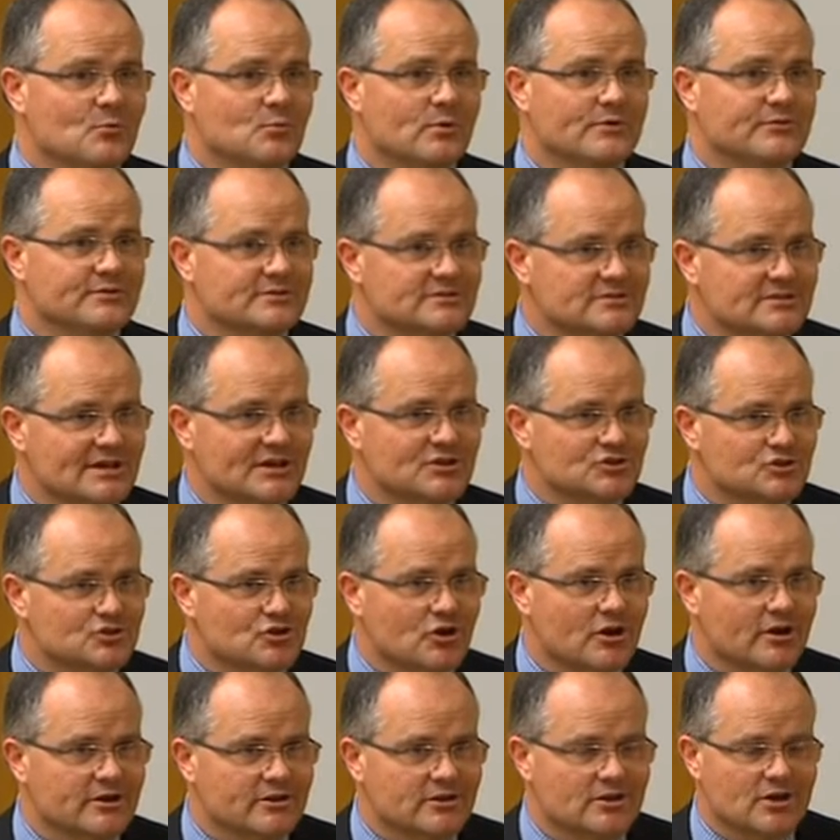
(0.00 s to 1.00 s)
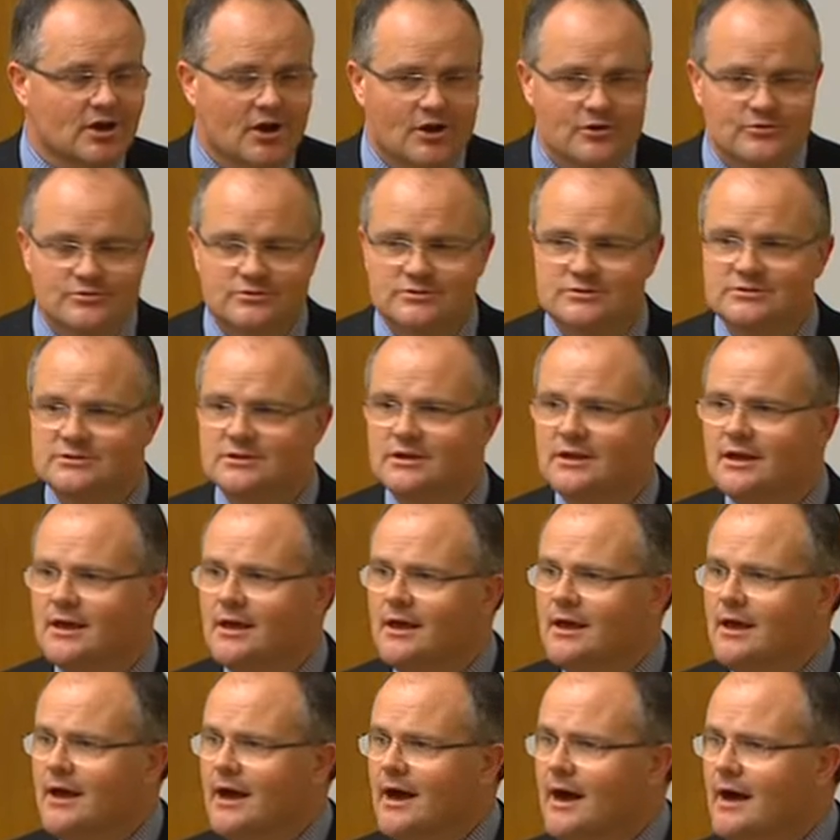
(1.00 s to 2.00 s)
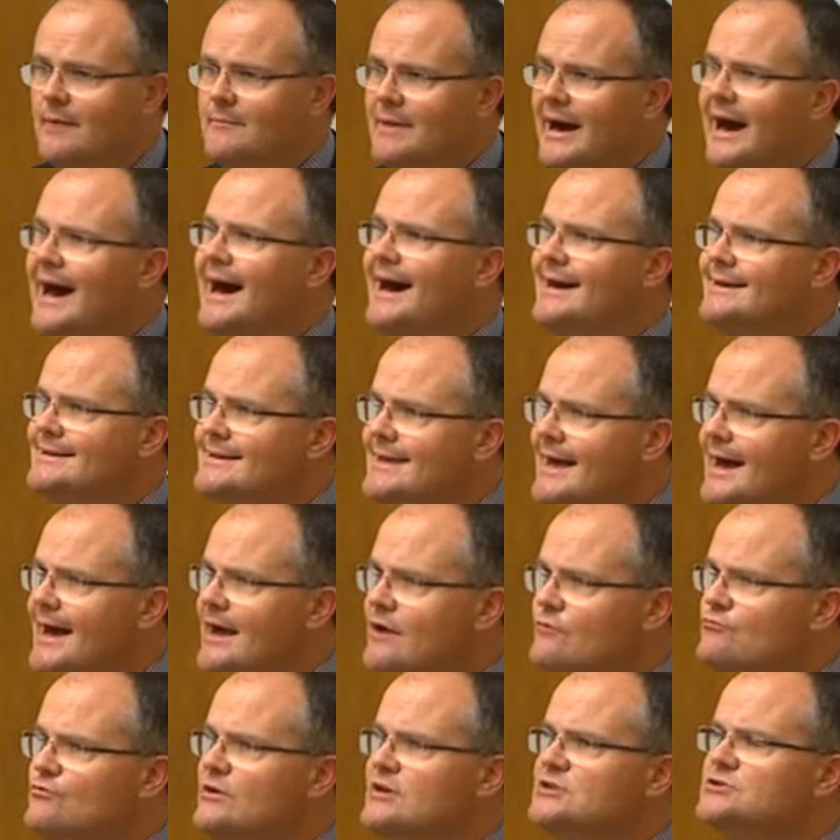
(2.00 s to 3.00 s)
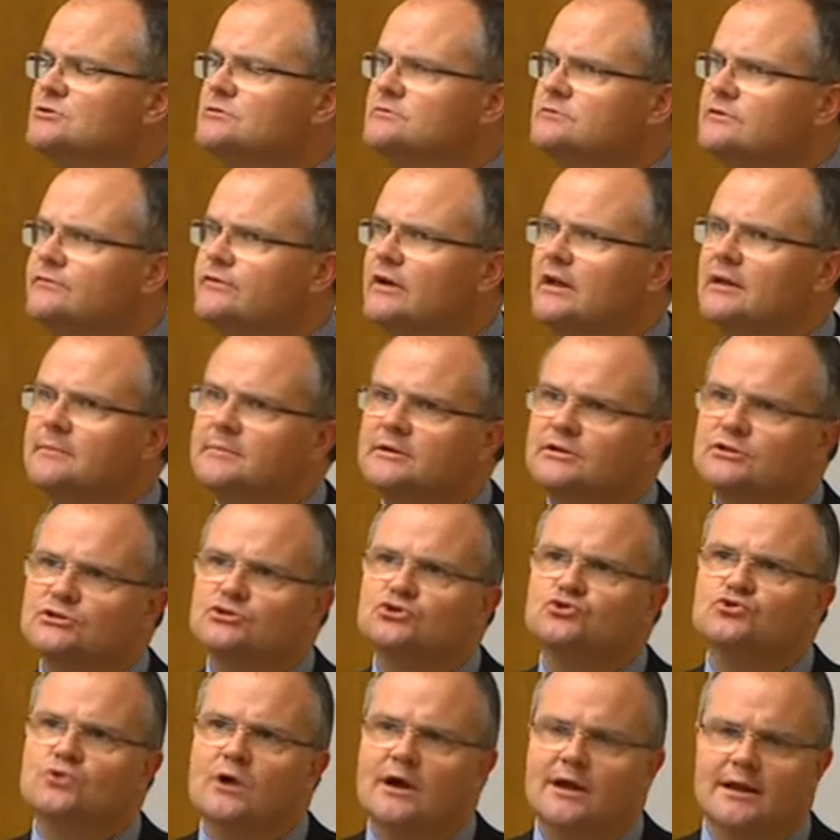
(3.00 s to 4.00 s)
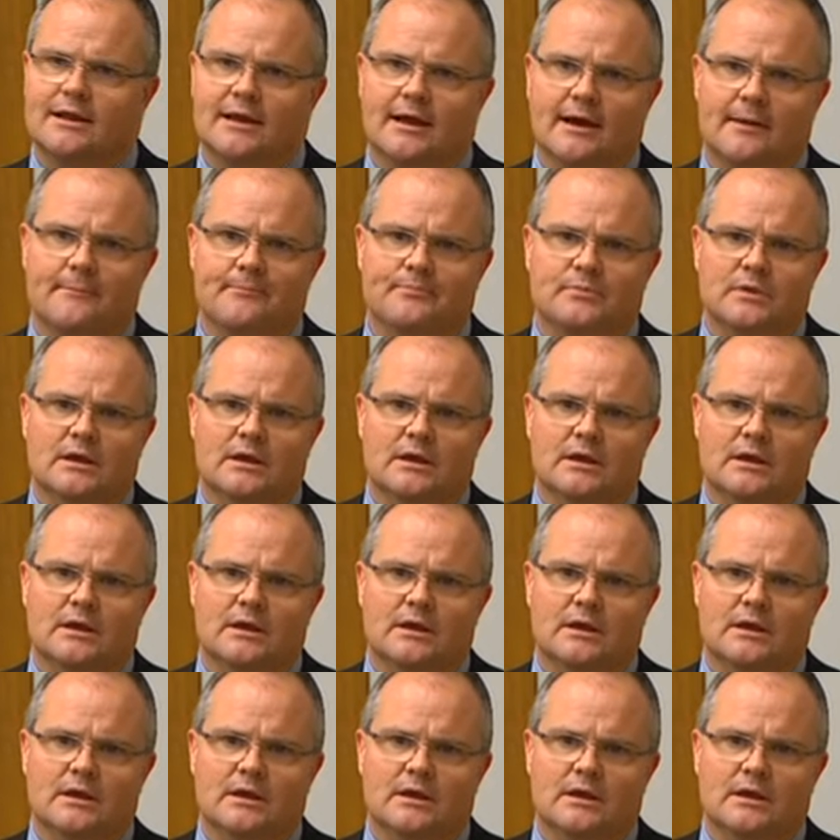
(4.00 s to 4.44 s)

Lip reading: with the Sunshine Coast RDA, Regional Development Australia,